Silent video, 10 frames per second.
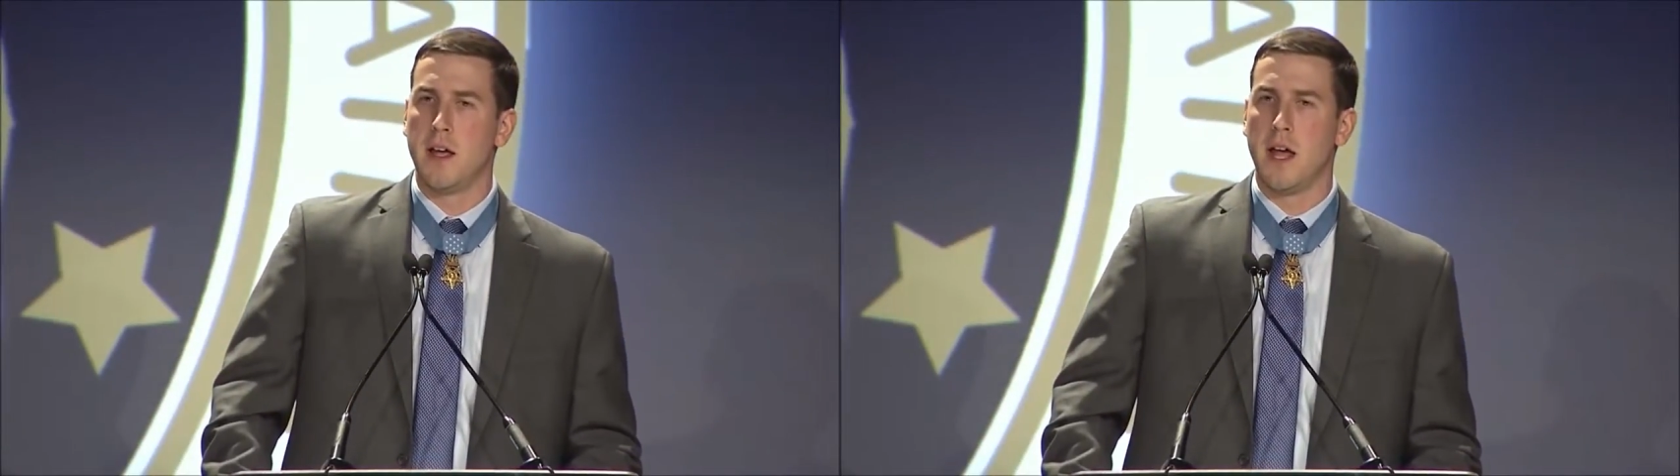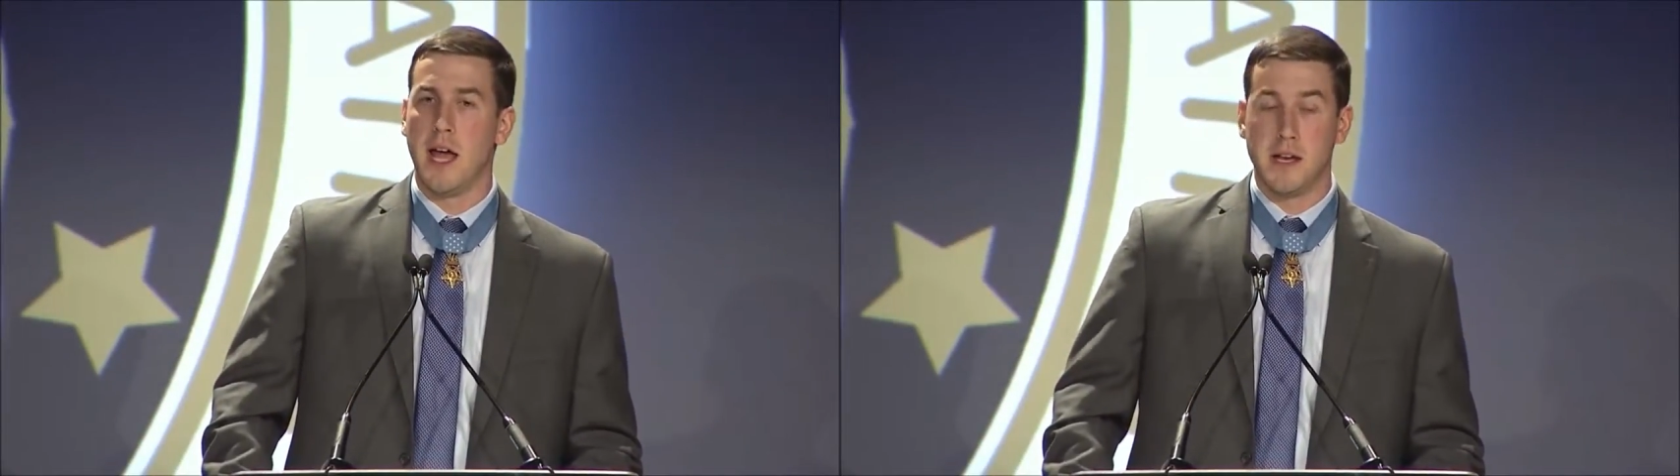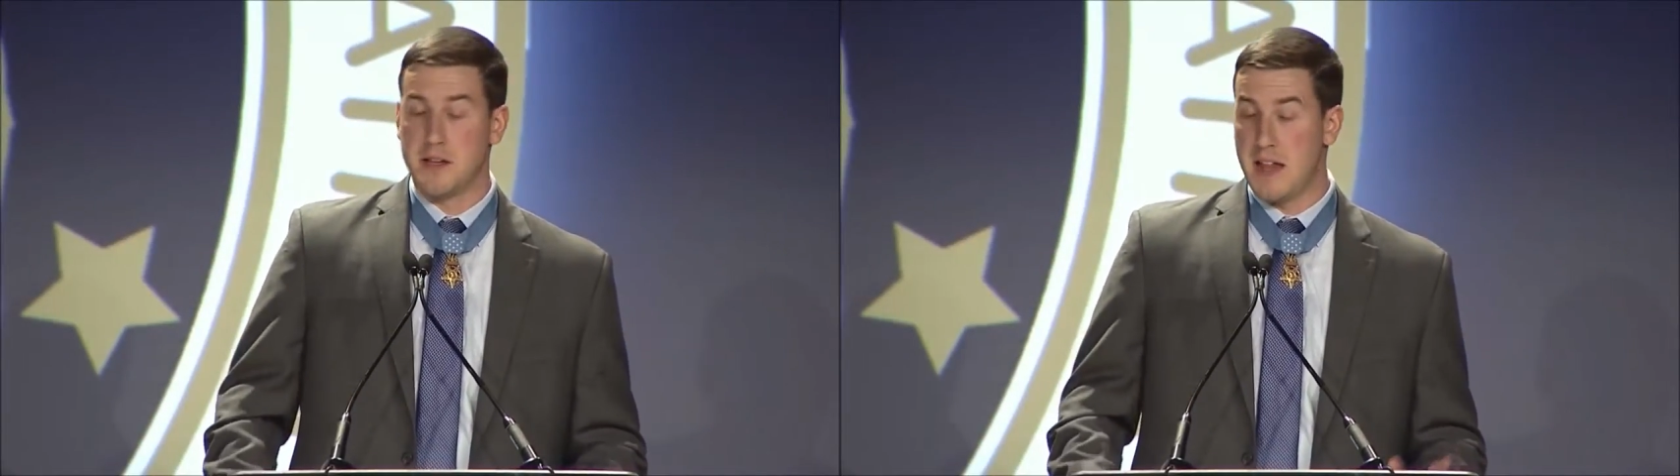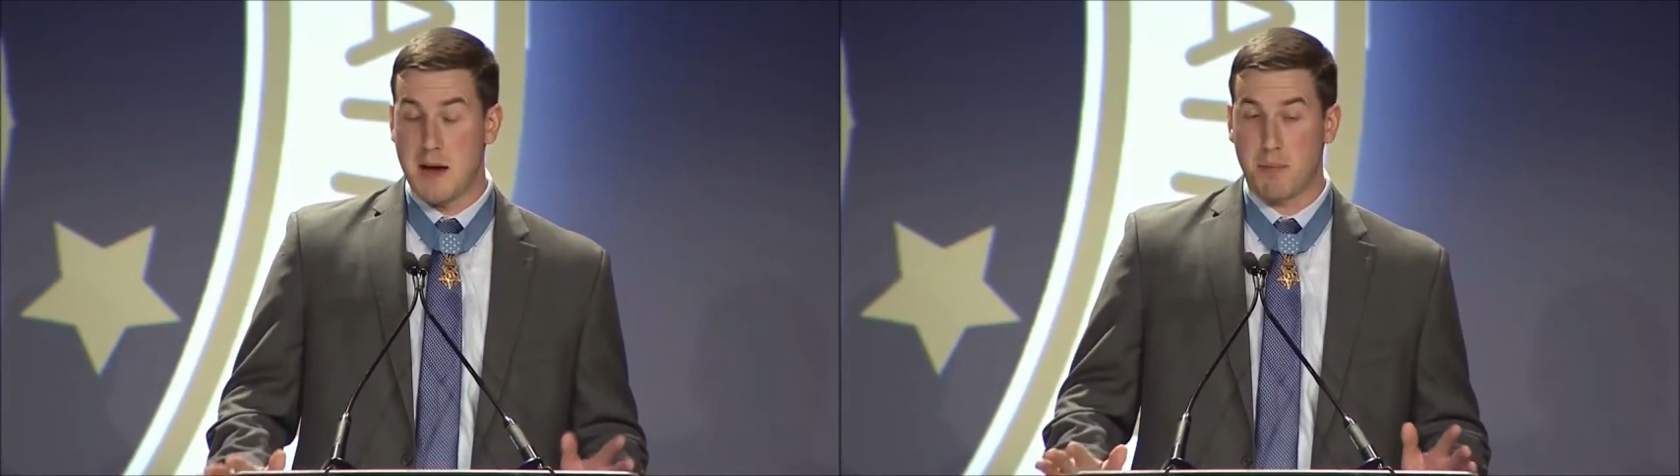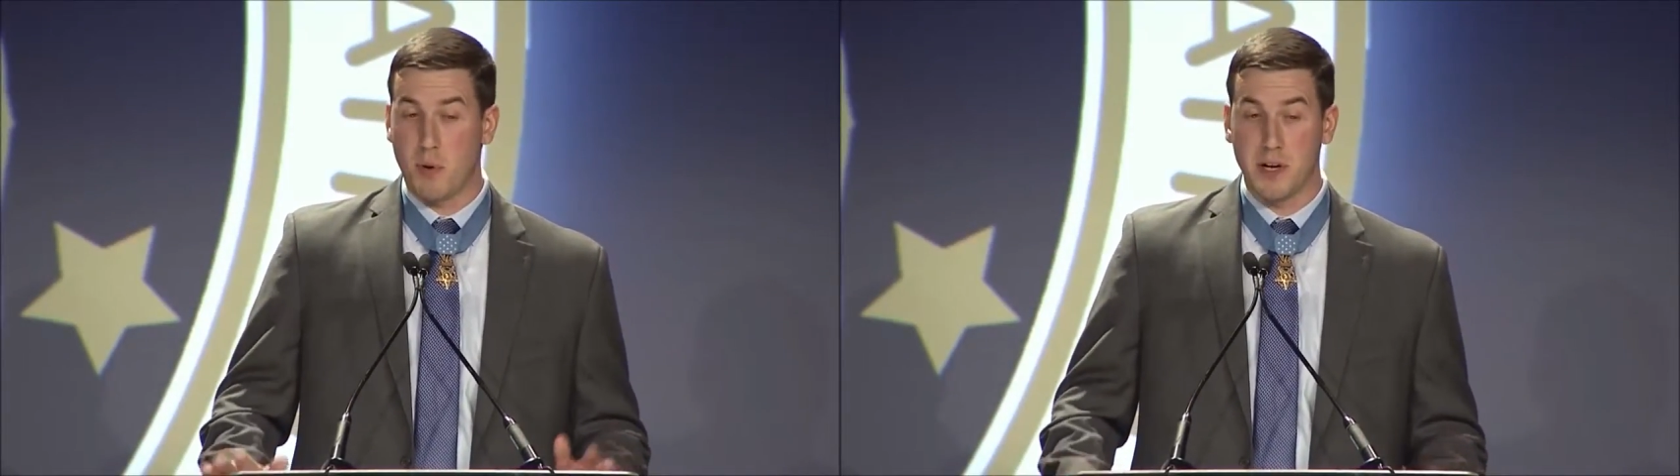And to
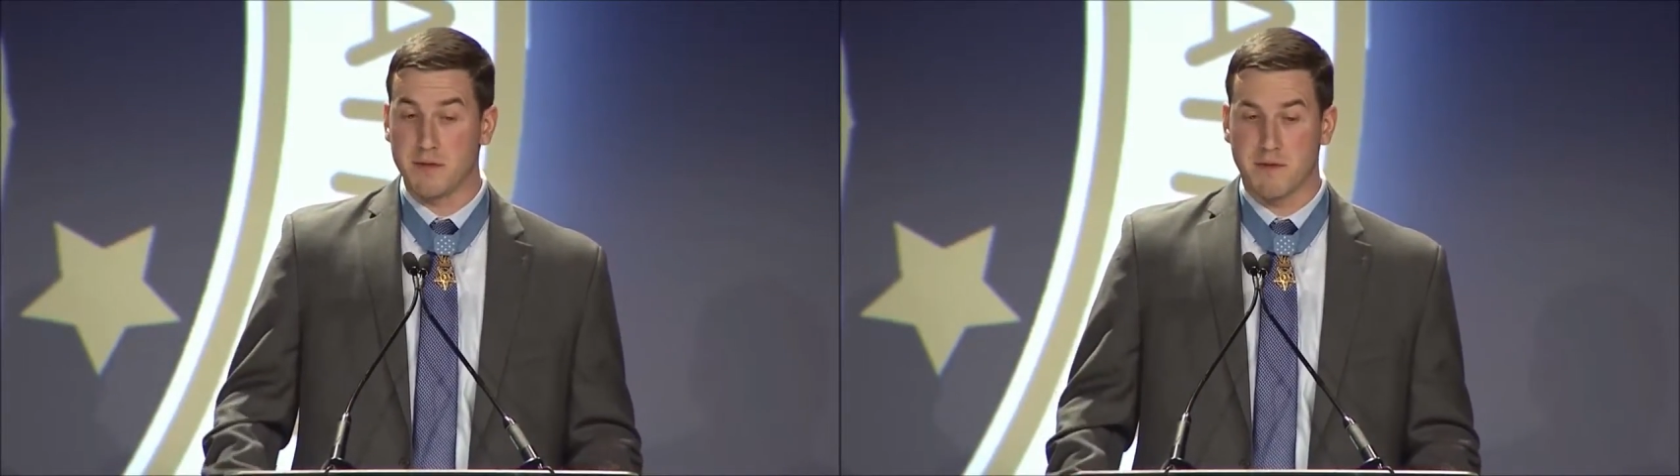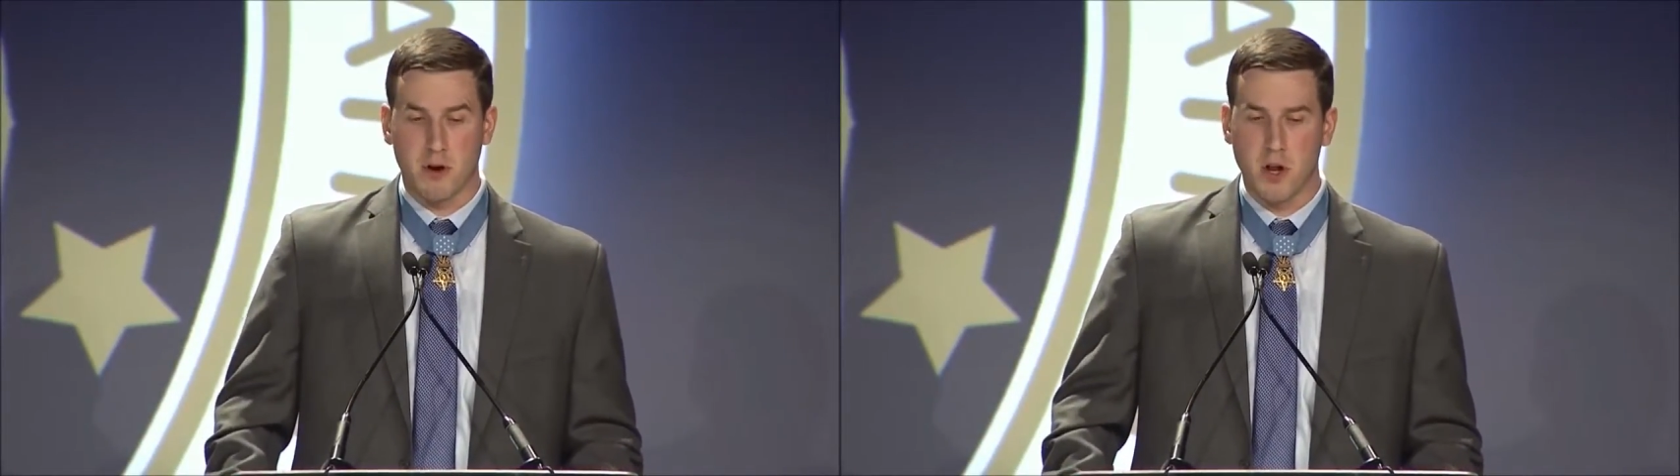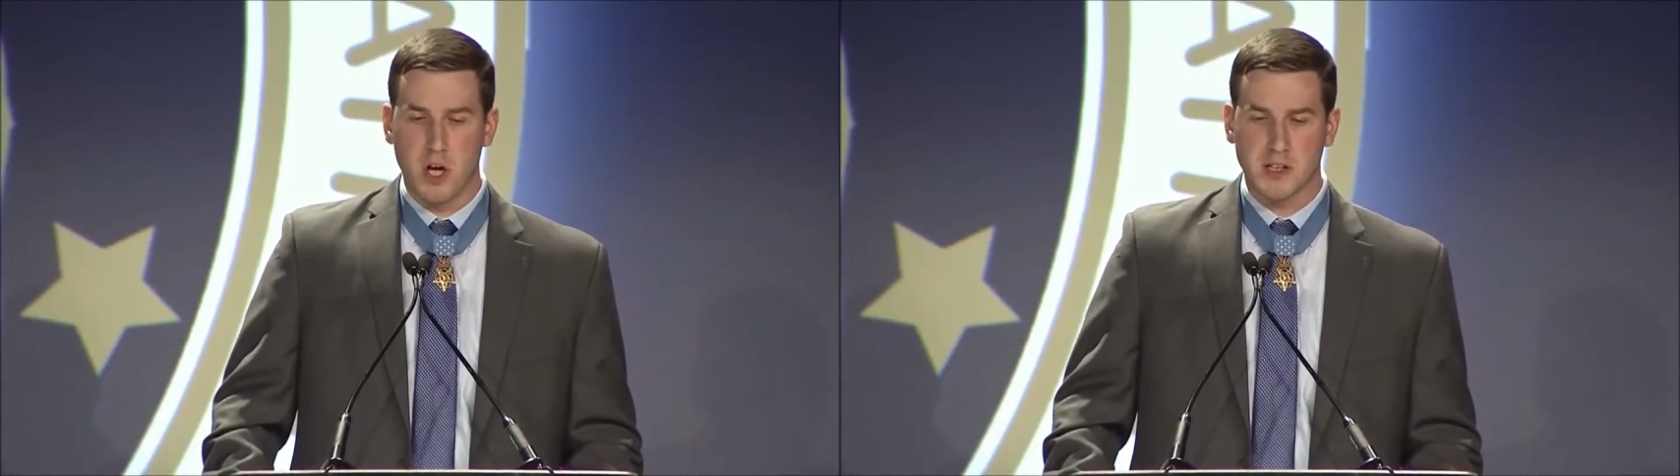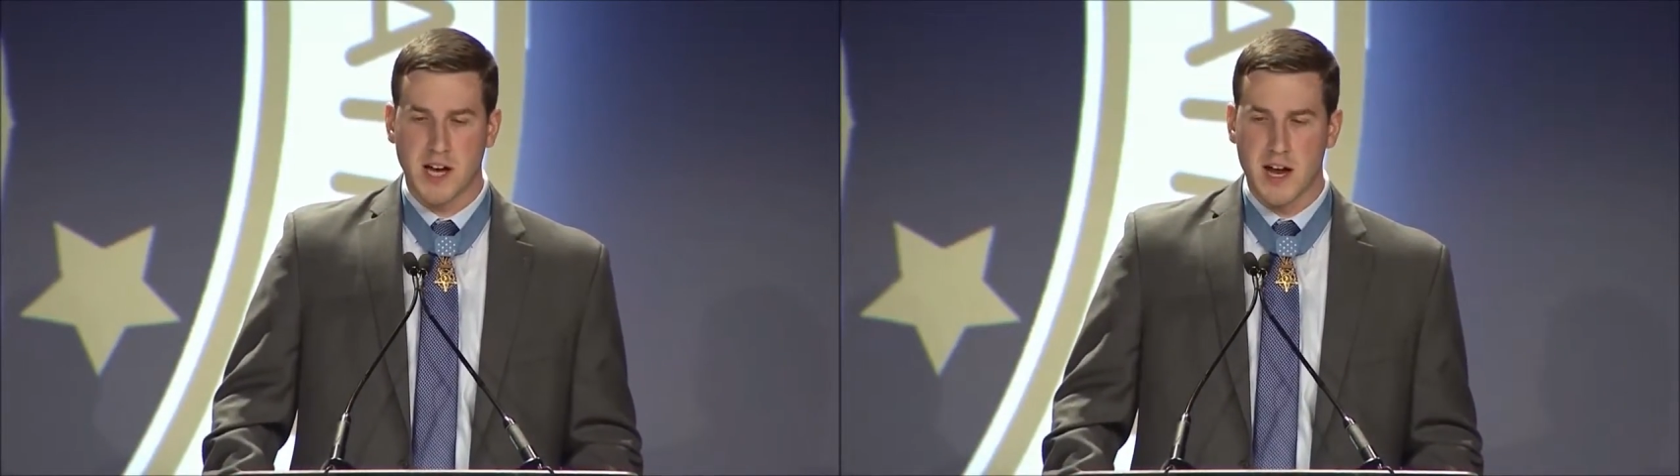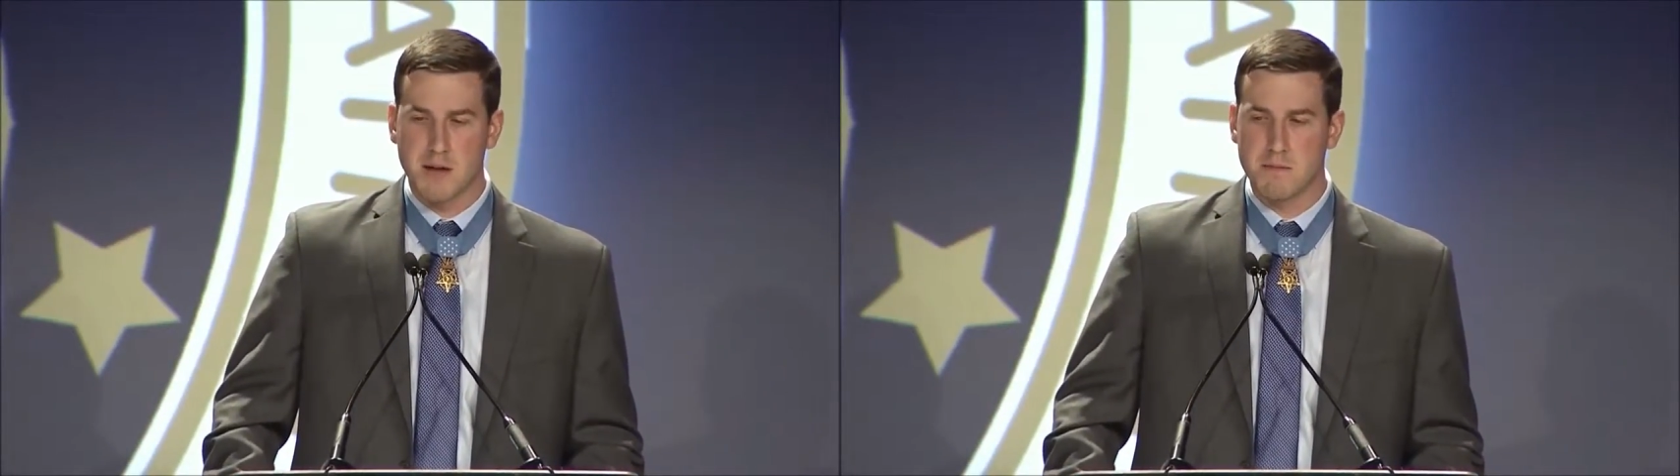that point, and for a long
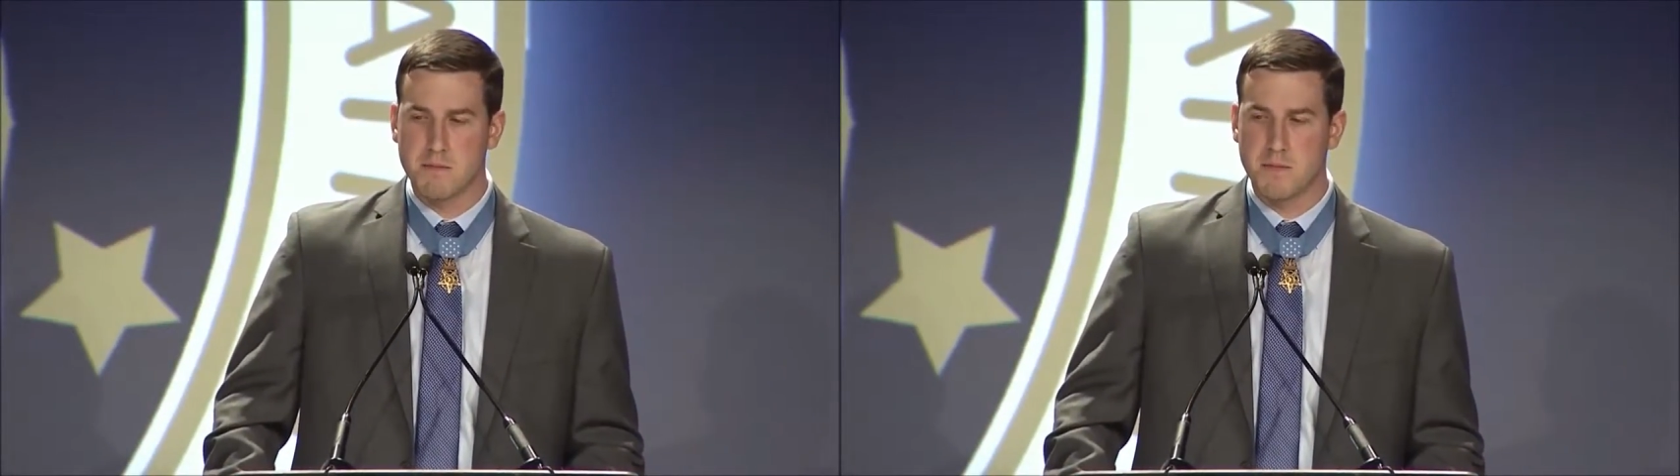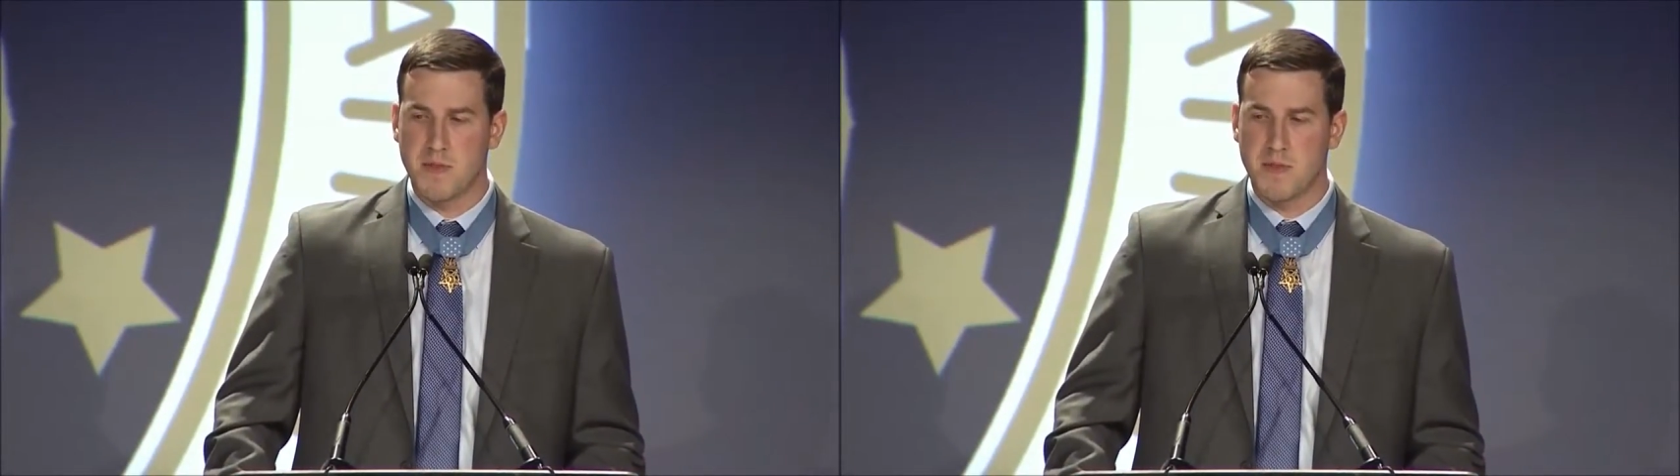time,